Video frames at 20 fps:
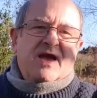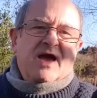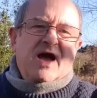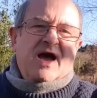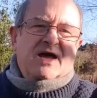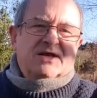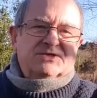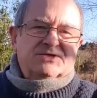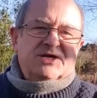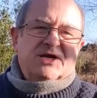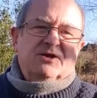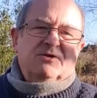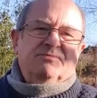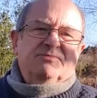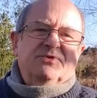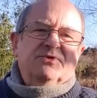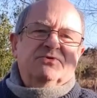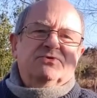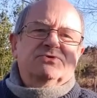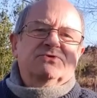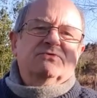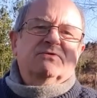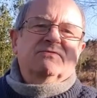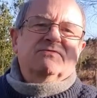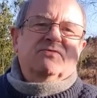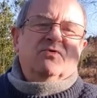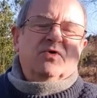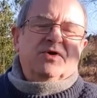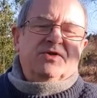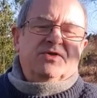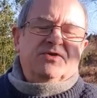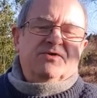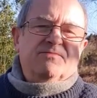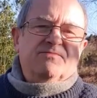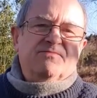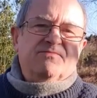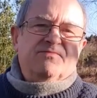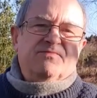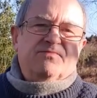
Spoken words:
and help you to avoid them.